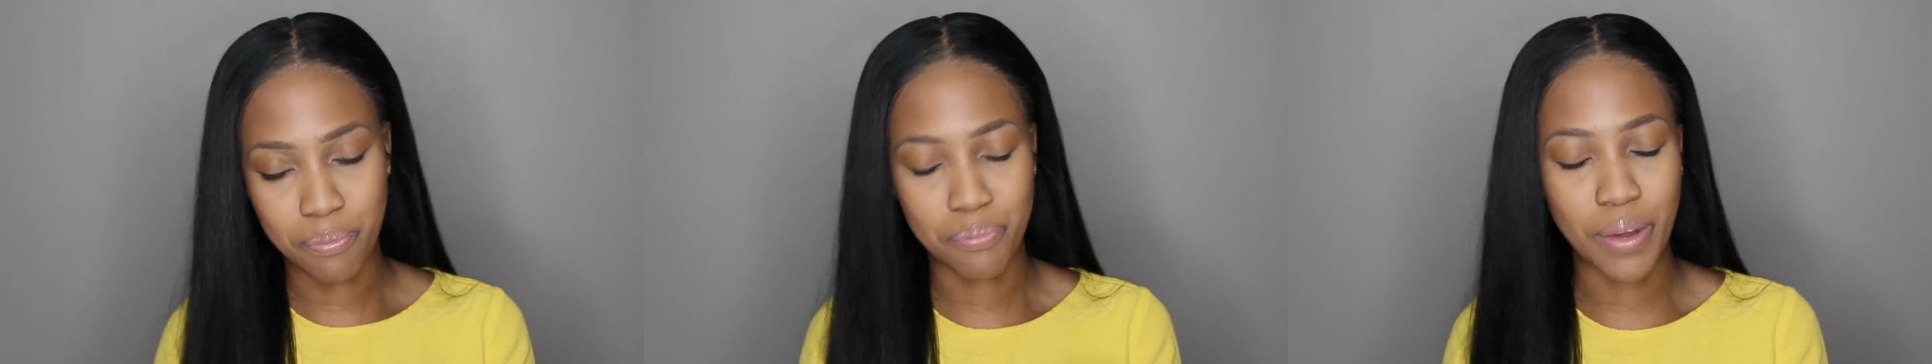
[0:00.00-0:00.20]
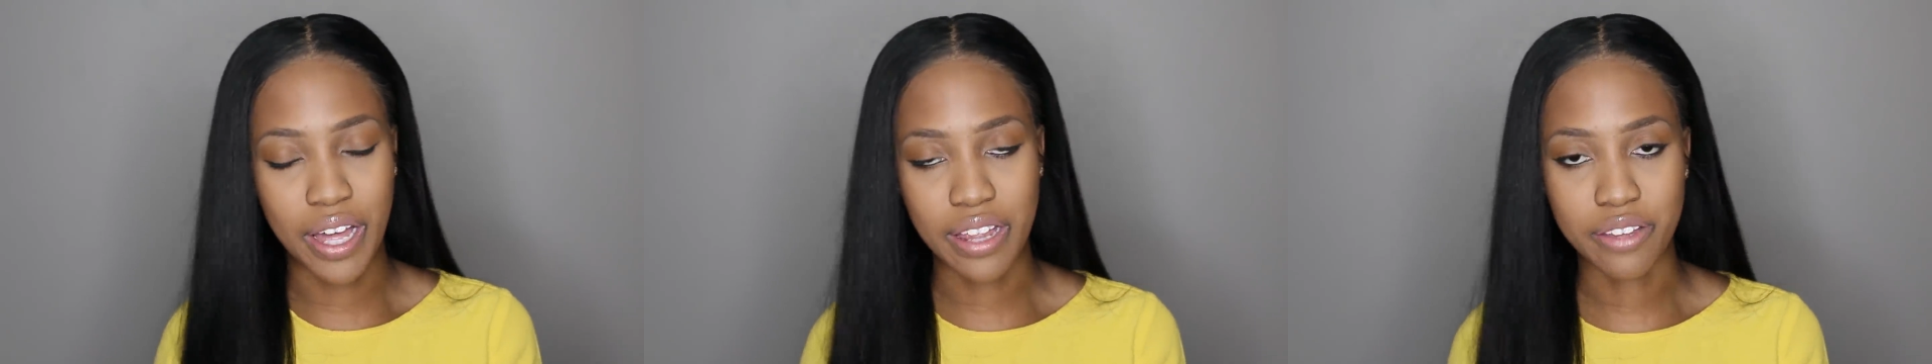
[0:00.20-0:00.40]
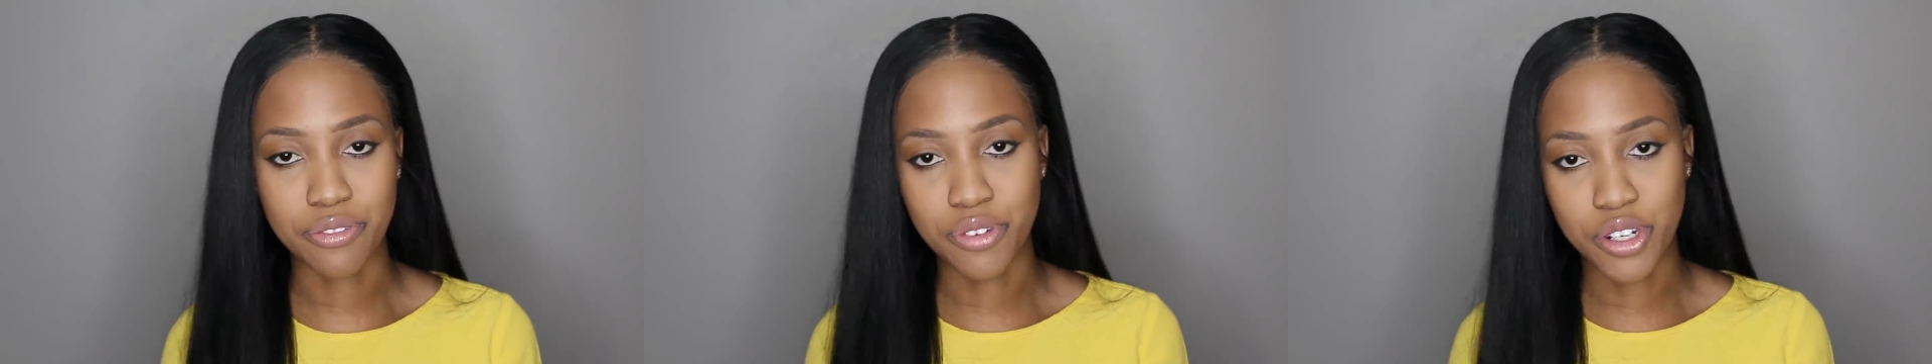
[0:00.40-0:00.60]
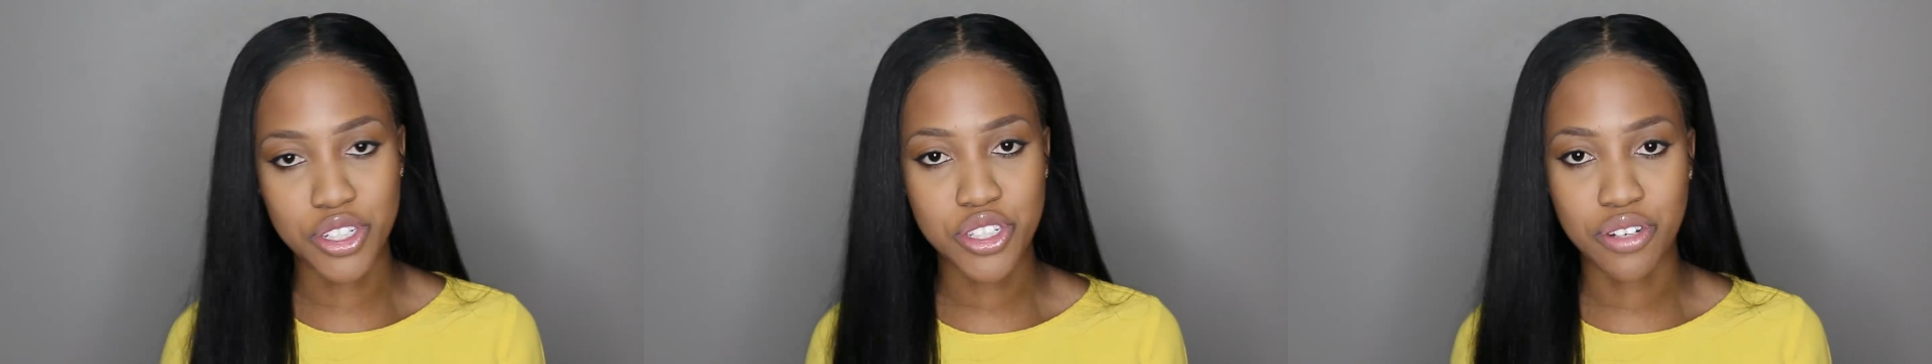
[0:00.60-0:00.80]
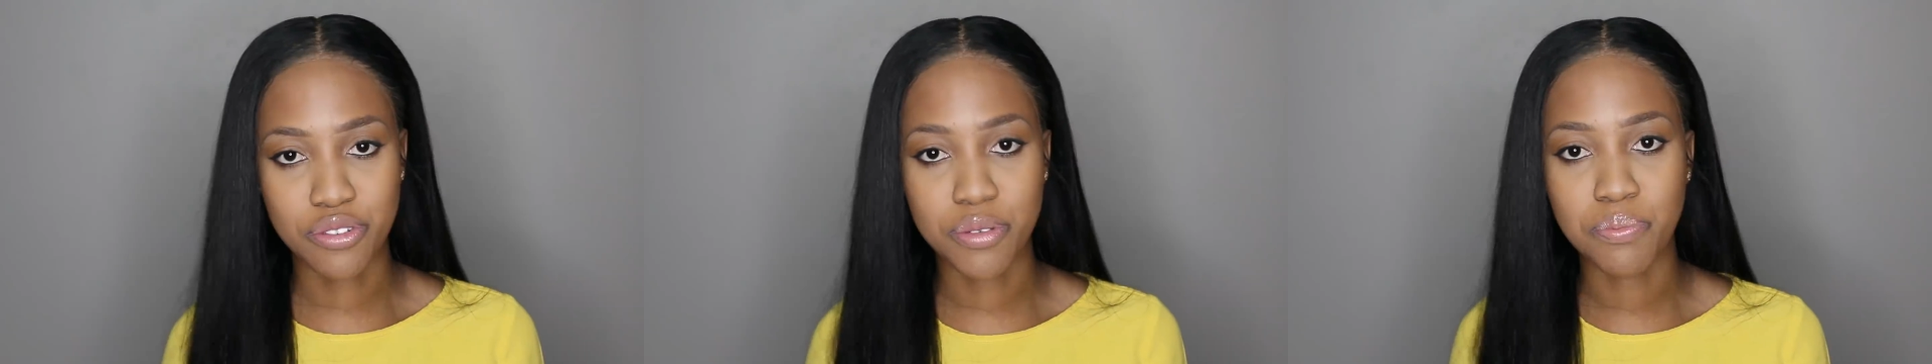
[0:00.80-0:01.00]
by
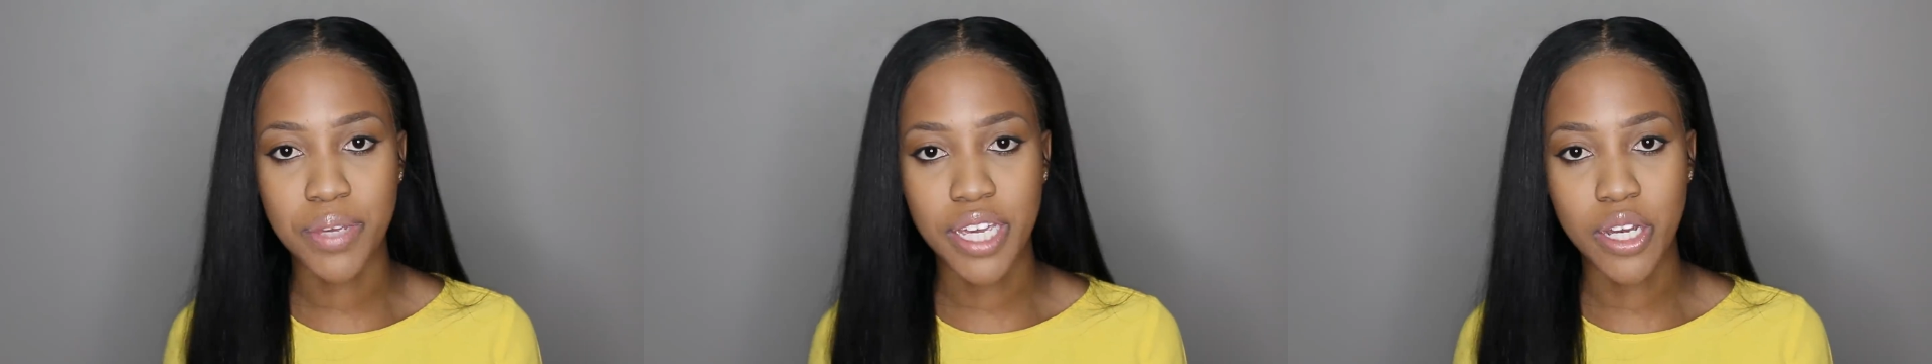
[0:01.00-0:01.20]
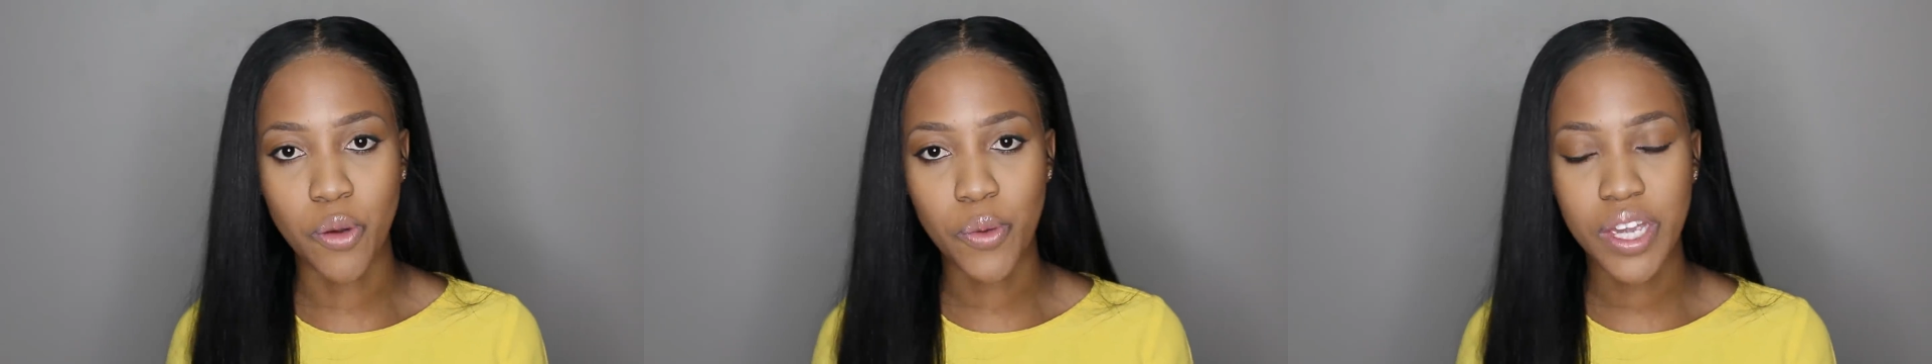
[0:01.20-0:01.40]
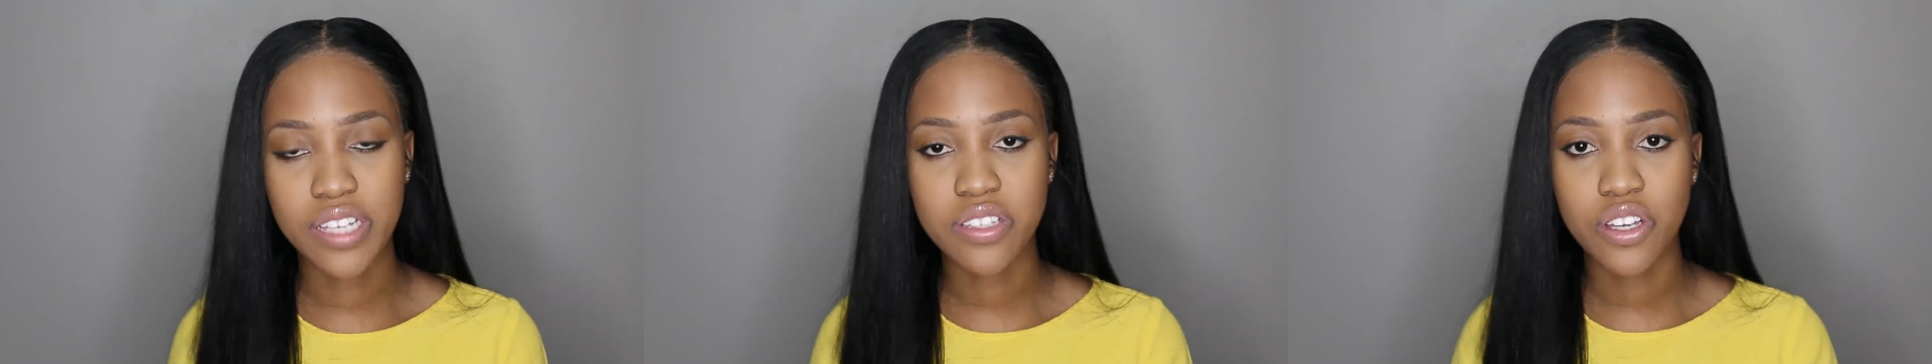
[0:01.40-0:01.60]
virtue of it being a wig.